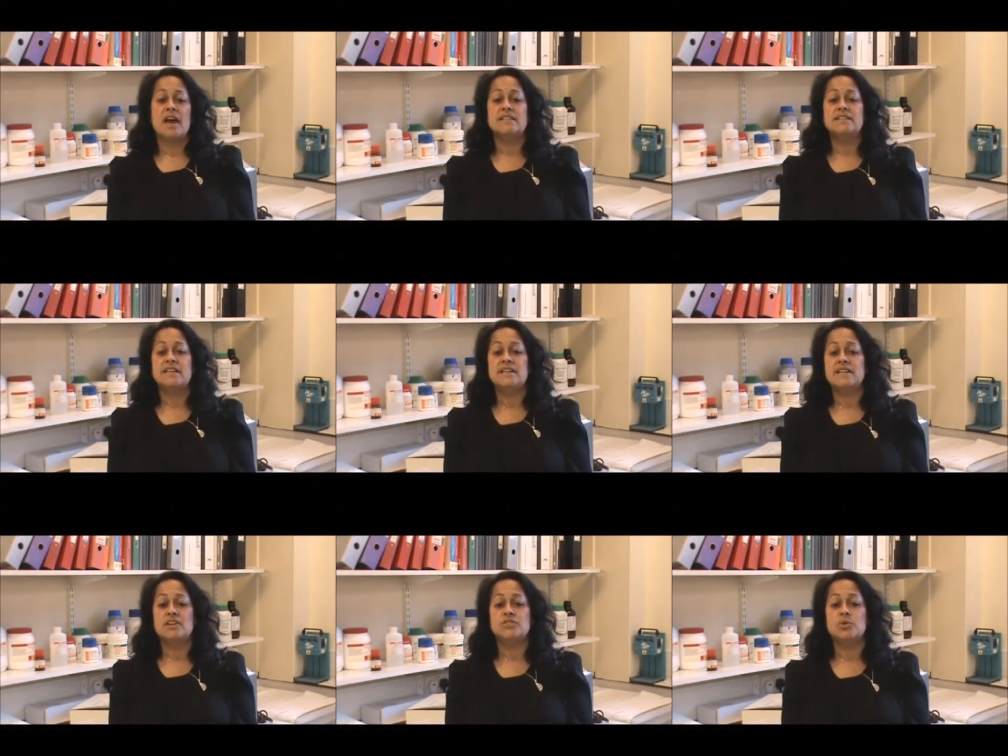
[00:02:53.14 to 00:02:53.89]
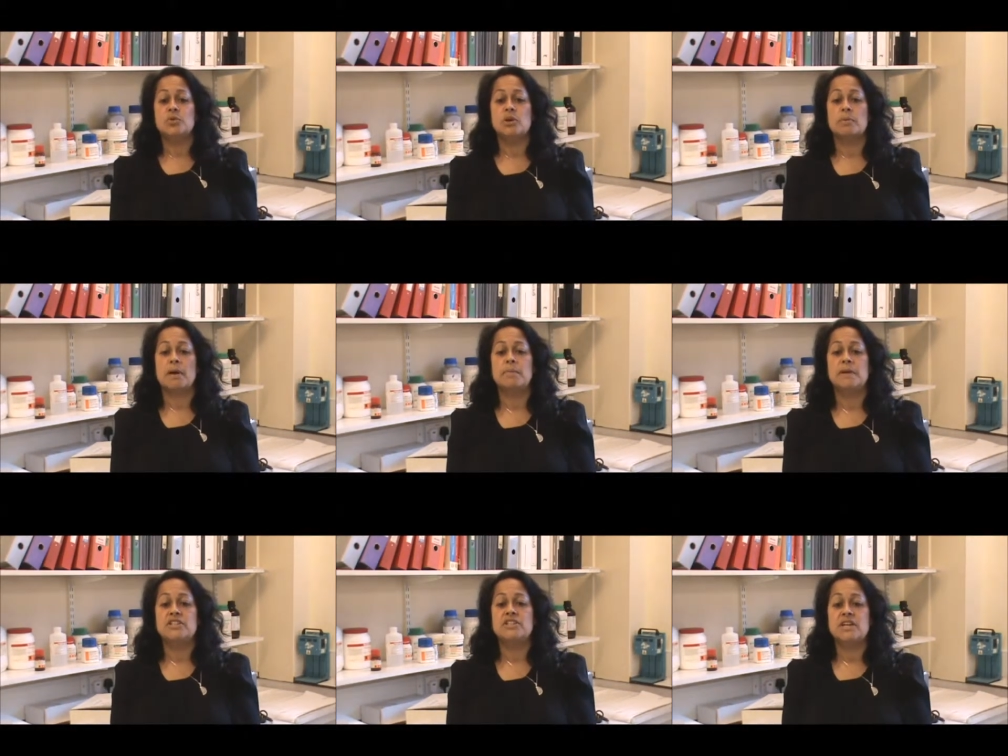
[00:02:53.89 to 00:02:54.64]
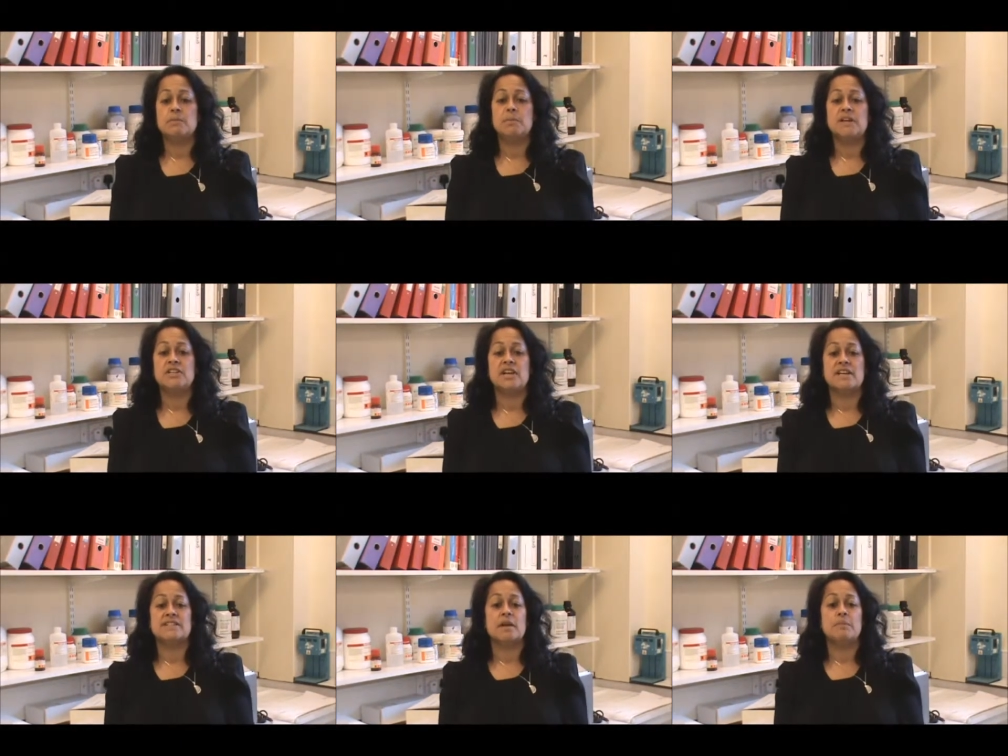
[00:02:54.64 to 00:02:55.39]
A detailed talk about PGD and
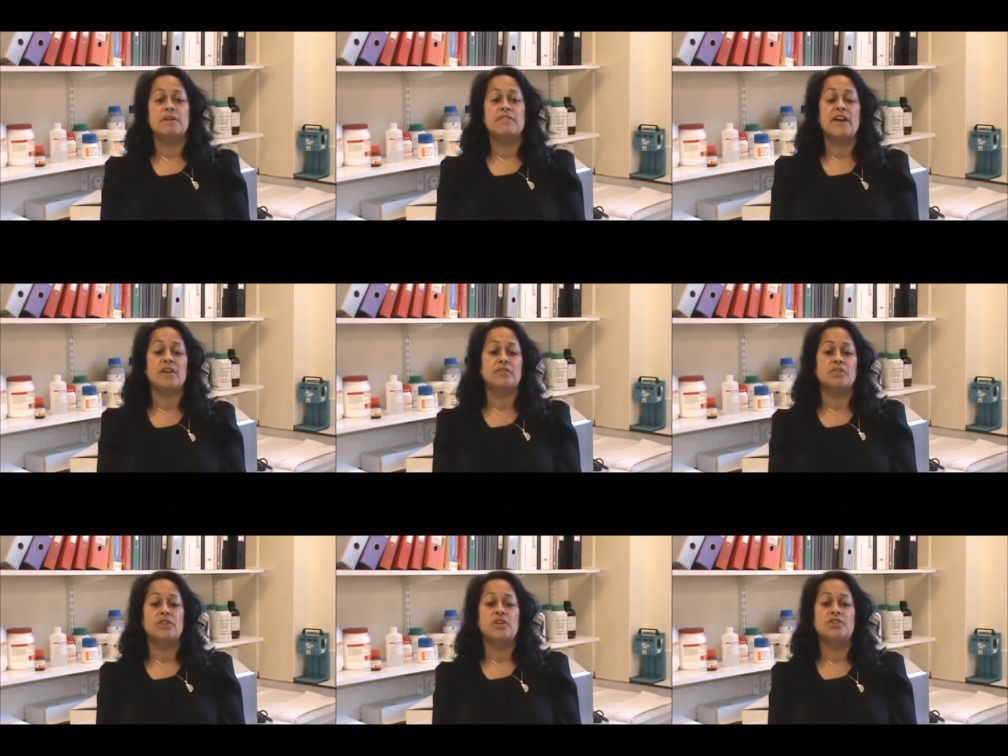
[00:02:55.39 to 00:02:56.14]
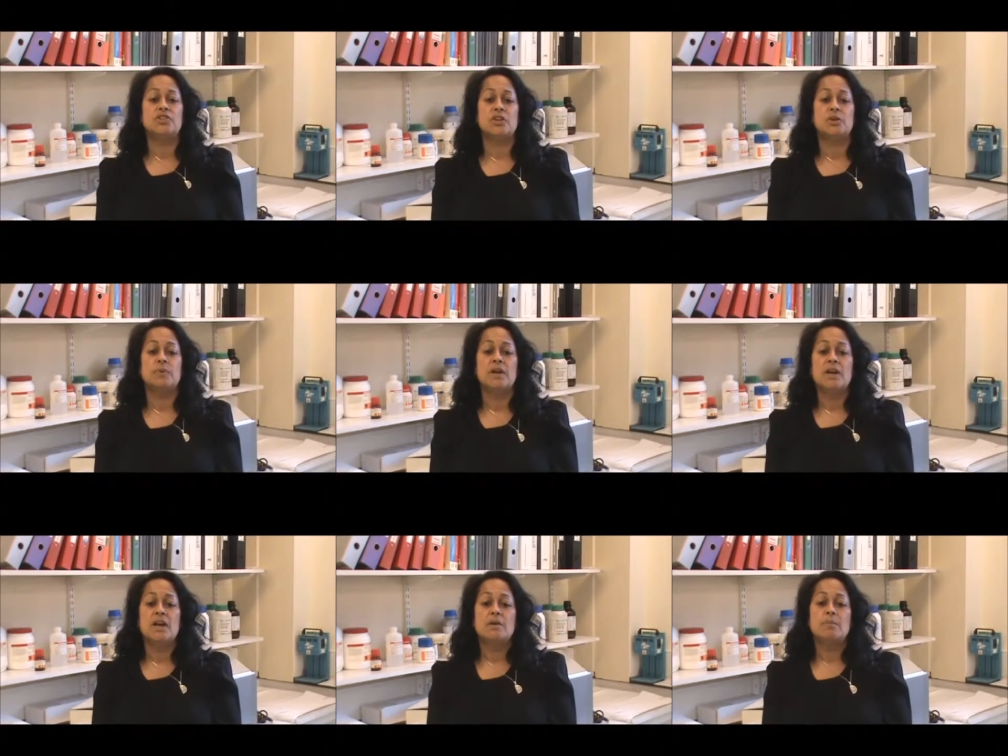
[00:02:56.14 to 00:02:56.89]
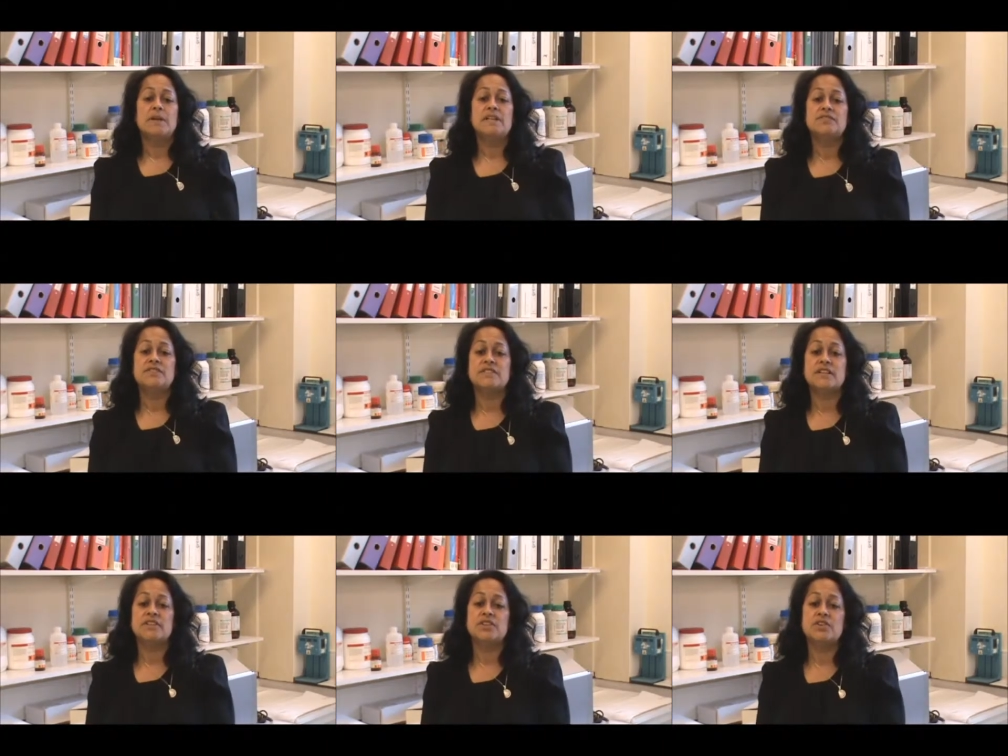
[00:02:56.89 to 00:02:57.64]
PGS can be found on YouTube. Please
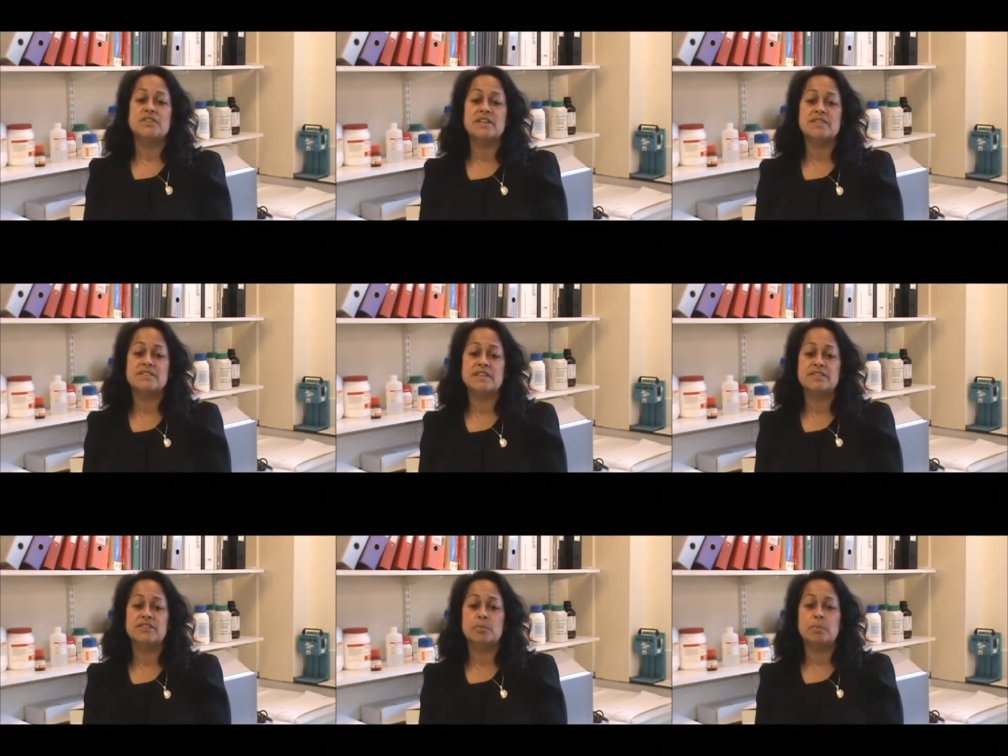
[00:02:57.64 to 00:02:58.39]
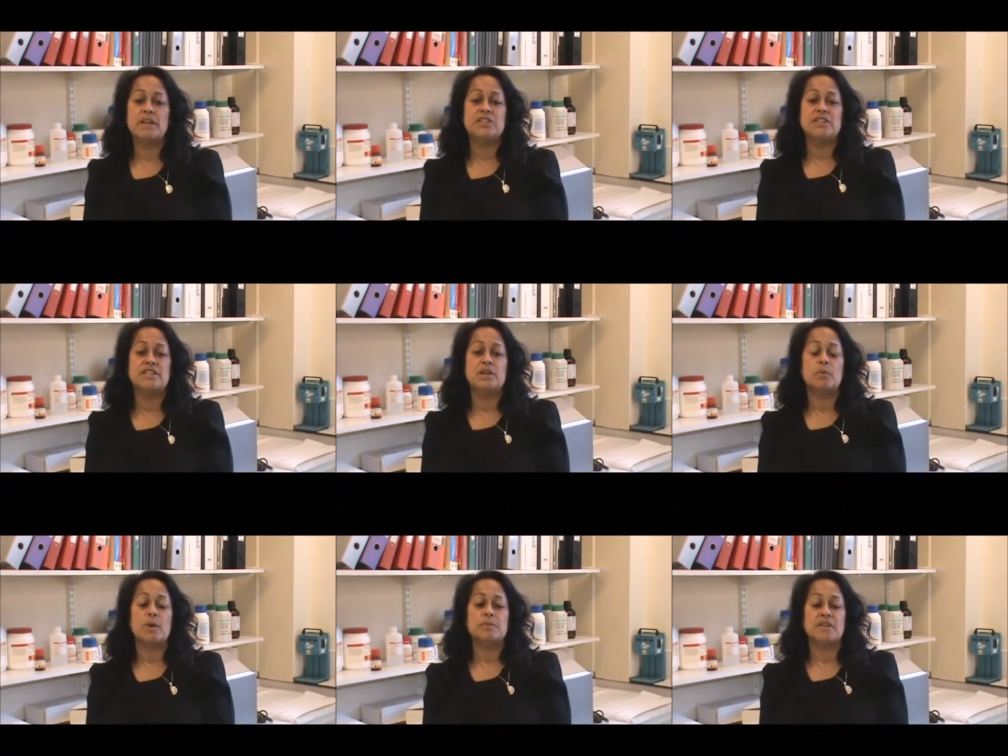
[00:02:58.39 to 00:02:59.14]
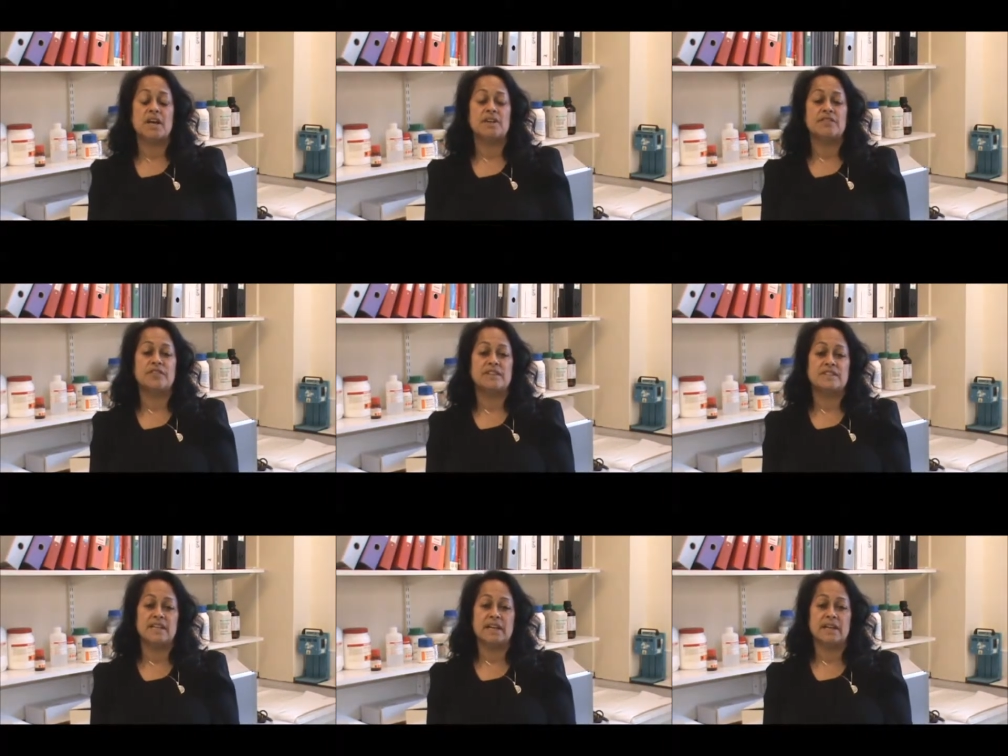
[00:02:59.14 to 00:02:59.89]
visit UCL Centre for PGD website for
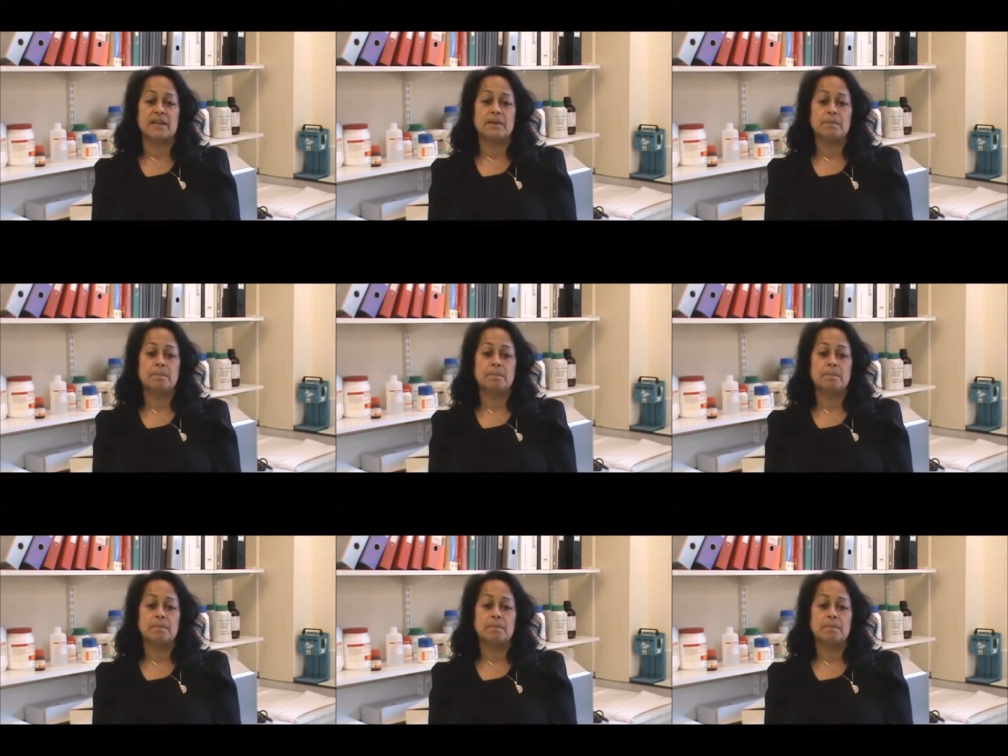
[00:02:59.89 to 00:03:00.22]
this link.